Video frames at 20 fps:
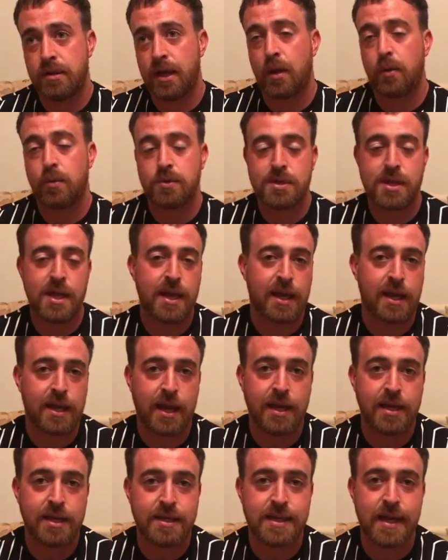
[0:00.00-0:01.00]
that was
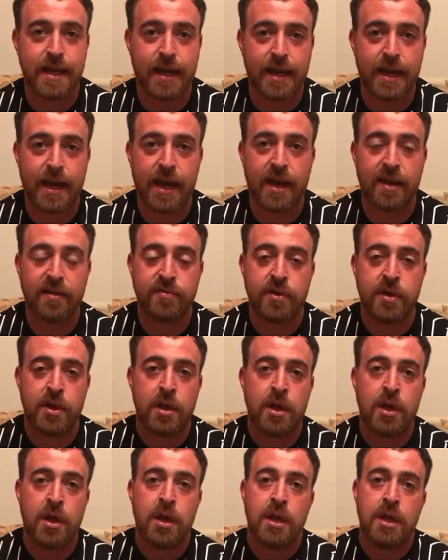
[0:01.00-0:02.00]
taken in the second half.
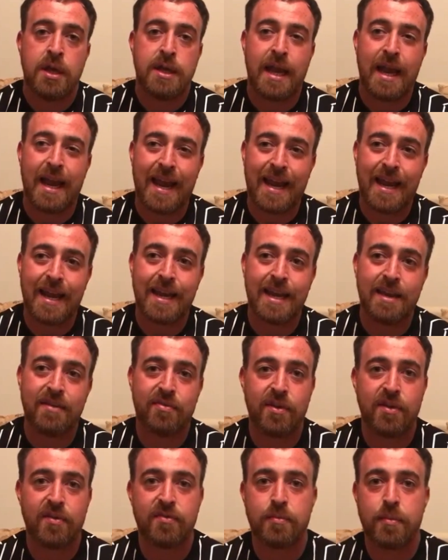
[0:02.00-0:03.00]
The
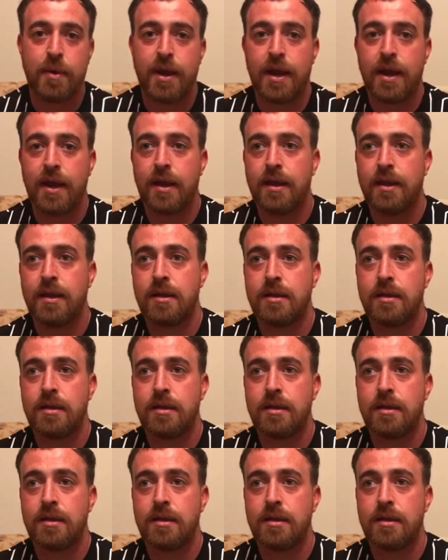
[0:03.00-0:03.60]
85th minute,